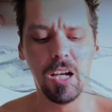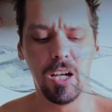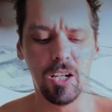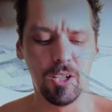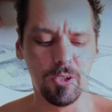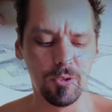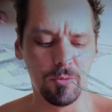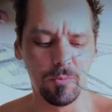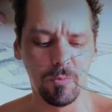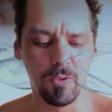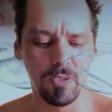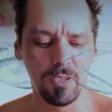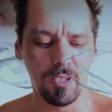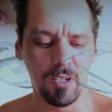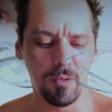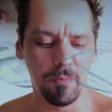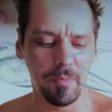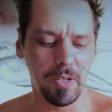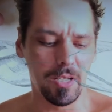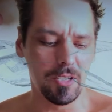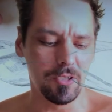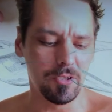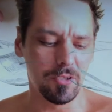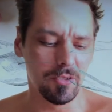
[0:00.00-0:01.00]
101
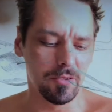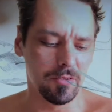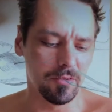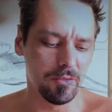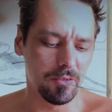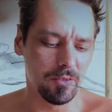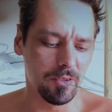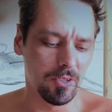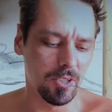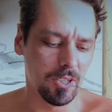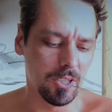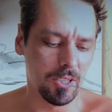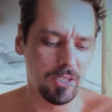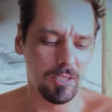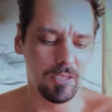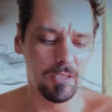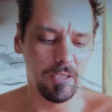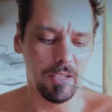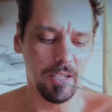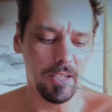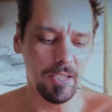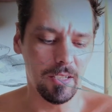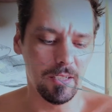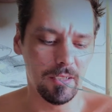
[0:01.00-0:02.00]
Dalmatians
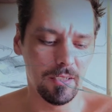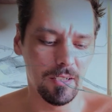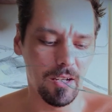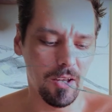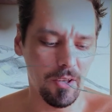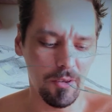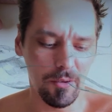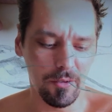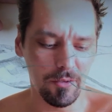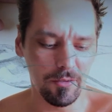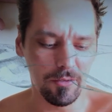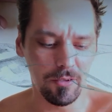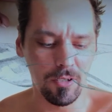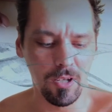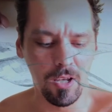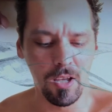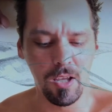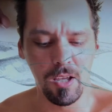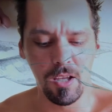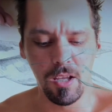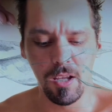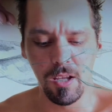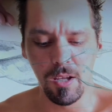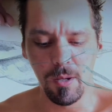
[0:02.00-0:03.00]
and others,
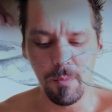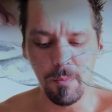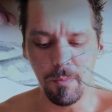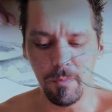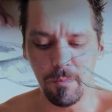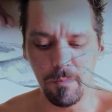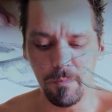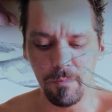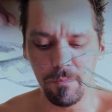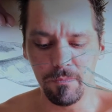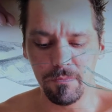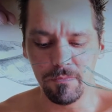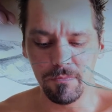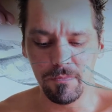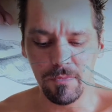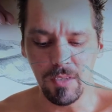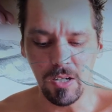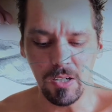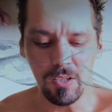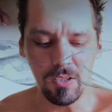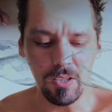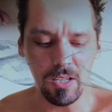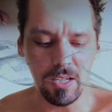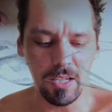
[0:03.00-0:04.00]

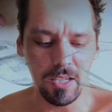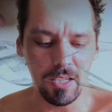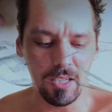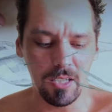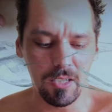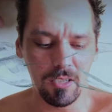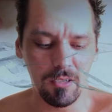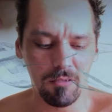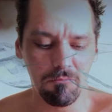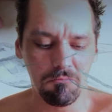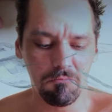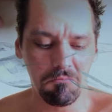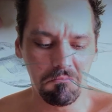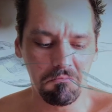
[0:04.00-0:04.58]
they're like